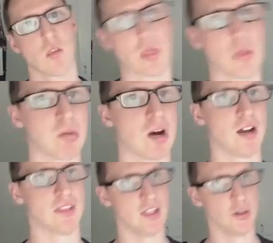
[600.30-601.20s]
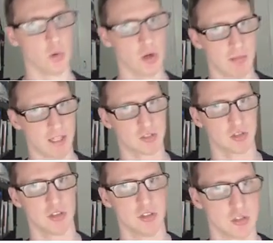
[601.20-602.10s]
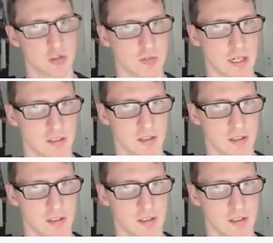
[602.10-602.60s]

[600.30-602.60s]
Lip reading: the part that you want to make sure you do correctly.